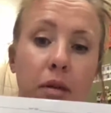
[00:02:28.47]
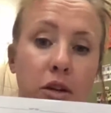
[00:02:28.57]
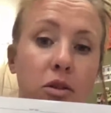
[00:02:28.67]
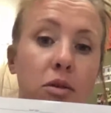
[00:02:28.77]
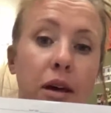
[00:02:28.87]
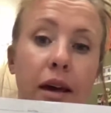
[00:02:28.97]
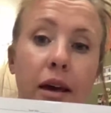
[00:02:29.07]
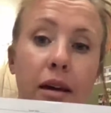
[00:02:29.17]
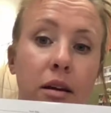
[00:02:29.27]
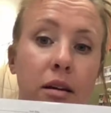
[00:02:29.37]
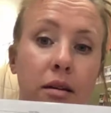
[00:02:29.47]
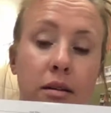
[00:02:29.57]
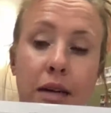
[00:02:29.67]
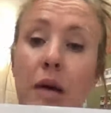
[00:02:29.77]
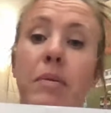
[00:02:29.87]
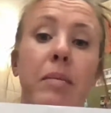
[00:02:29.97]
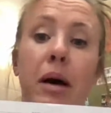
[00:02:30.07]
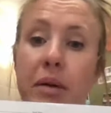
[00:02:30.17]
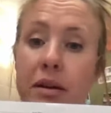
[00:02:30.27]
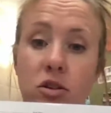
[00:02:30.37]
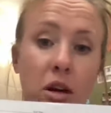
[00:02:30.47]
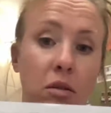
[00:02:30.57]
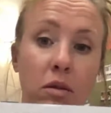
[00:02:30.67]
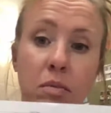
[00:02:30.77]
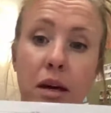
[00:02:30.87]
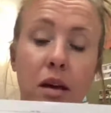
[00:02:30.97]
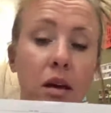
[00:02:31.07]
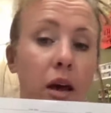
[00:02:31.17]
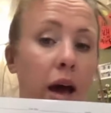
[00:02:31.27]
You can type them up and share it with me.